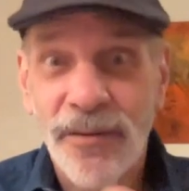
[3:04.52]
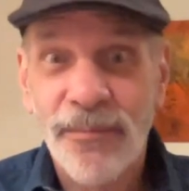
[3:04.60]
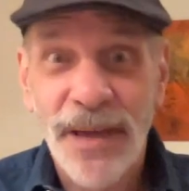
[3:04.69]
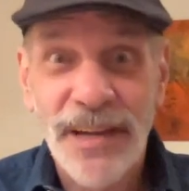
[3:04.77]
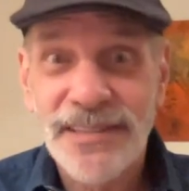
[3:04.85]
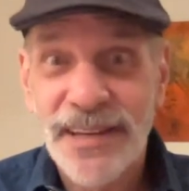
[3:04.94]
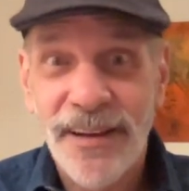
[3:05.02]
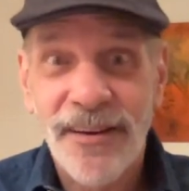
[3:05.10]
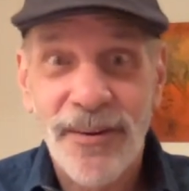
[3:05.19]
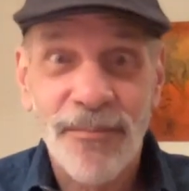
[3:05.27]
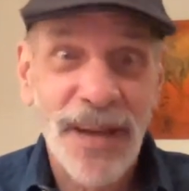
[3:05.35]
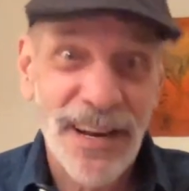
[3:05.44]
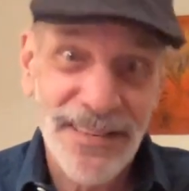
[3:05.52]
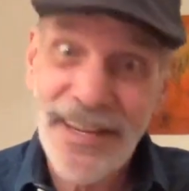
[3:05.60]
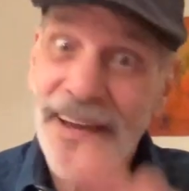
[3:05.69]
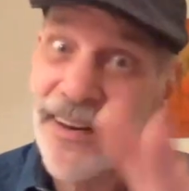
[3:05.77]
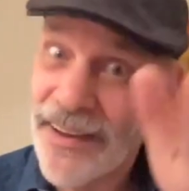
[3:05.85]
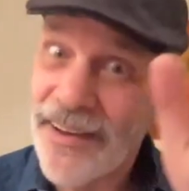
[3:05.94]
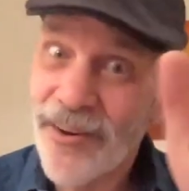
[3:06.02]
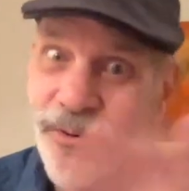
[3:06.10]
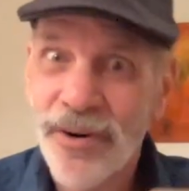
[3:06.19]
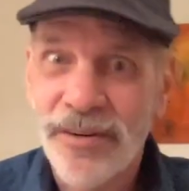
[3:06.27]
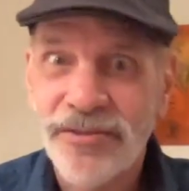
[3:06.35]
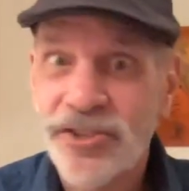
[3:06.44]
or meditate or meditating
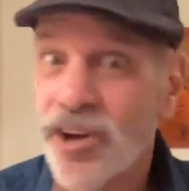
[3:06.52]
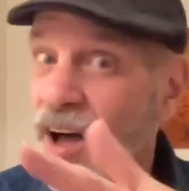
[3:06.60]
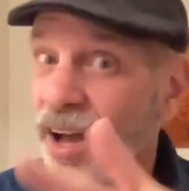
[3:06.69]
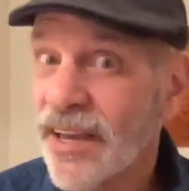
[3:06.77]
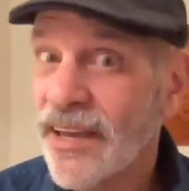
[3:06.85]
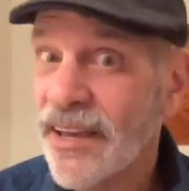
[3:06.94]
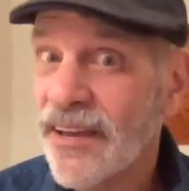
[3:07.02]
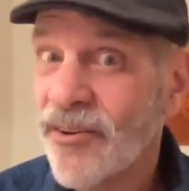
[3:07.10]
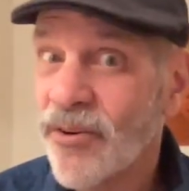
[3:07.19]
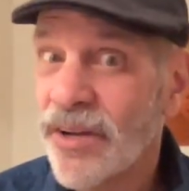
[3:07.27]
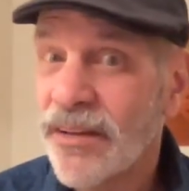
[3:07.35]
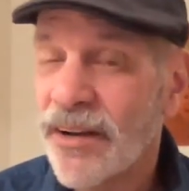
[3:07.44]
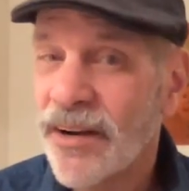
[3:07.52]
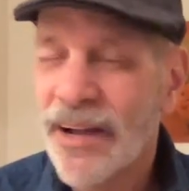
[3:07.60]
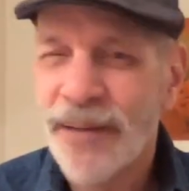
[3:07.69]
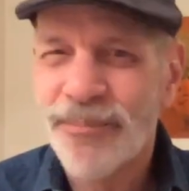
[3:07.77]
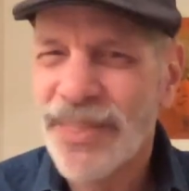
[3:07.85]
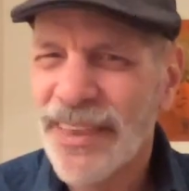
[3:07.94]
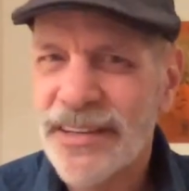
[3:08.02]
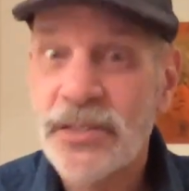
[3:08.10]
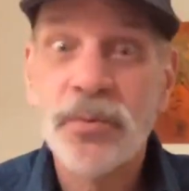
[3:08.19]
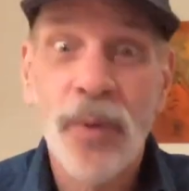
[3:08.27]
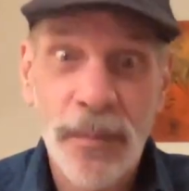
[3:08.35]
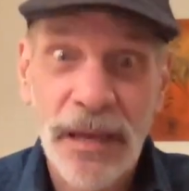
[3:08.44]
or jogging or, uh,
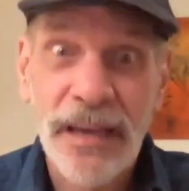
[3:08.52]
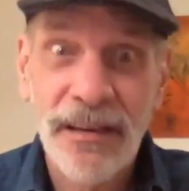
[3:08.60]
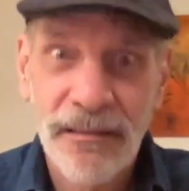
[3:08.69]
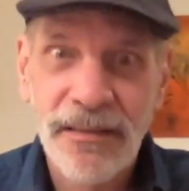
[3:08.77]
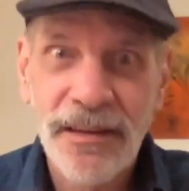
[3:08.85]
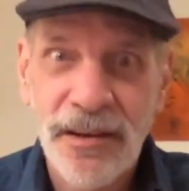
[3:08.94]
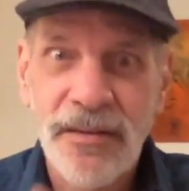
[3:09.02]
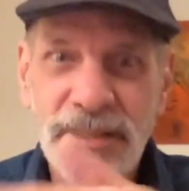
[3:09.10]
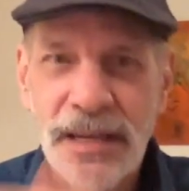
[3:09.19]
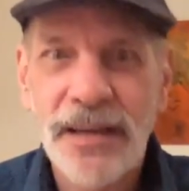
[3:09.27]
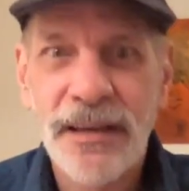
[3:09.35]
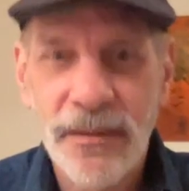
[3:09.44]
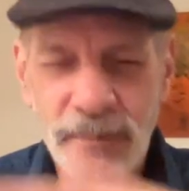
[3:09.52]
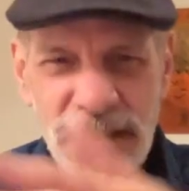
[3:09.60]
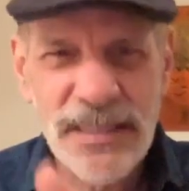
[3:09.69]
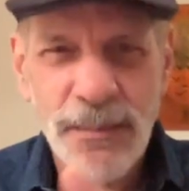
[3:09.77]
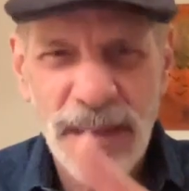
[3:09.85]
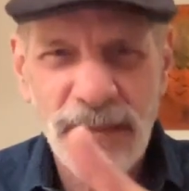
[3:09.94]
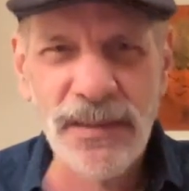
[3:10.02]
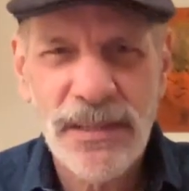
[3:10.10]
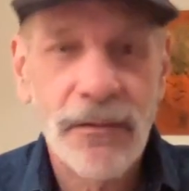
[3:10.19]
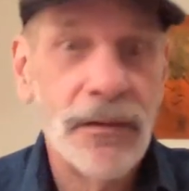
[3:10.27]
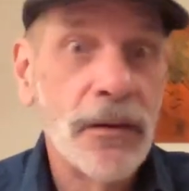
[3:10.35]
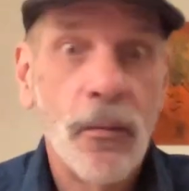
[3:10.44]
swimming. You know, say it could something for
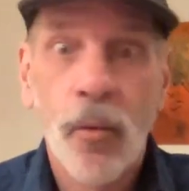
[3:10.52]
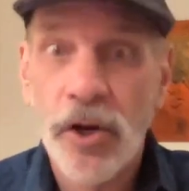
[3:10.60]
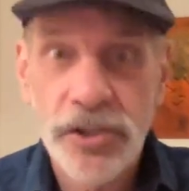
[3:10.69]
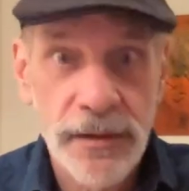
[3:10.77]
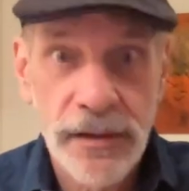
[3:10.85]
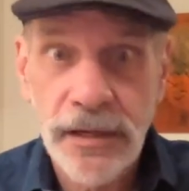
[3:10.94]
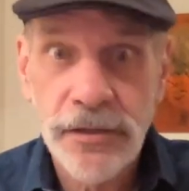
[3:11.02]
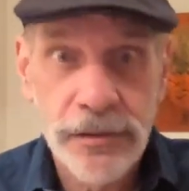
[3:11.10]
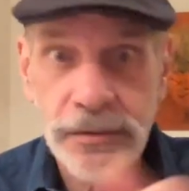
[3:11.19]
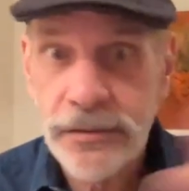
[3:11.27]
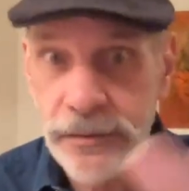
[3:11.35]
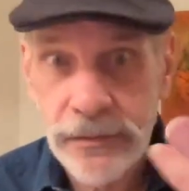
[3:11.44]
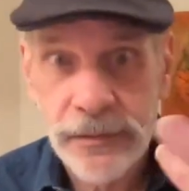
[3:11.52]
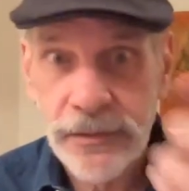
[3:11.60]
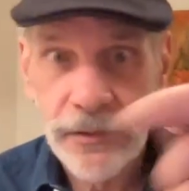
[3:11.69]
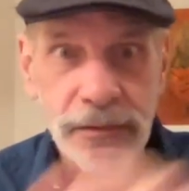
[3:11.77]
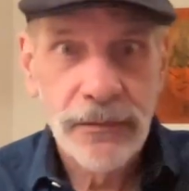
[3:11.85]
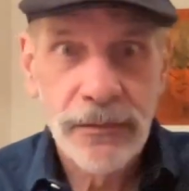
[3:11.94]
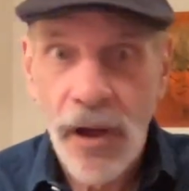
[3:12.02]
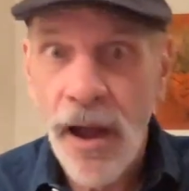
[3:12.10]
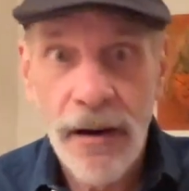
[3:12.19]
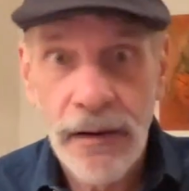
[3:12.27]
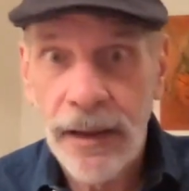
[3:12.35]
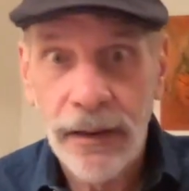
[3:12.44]
the washing the dishes,
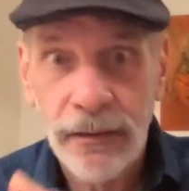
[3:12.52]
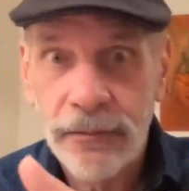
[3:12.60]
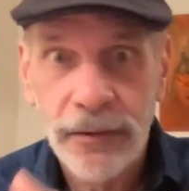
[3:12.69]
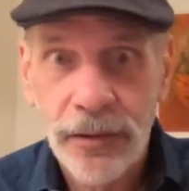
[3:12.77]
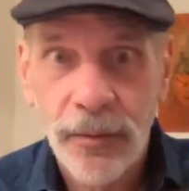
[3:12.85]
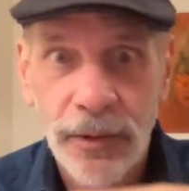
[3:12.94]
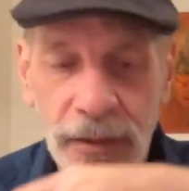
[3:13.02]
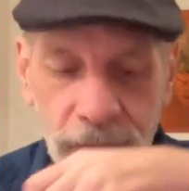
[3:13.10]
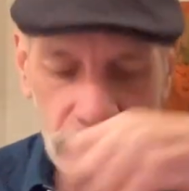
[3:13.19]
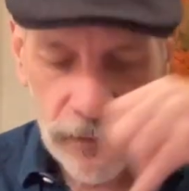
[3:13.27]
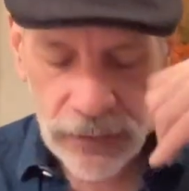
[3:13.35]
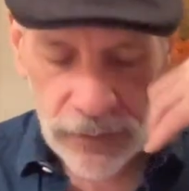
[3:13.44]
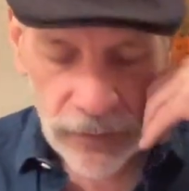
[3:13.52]
ironing. You know, whatever.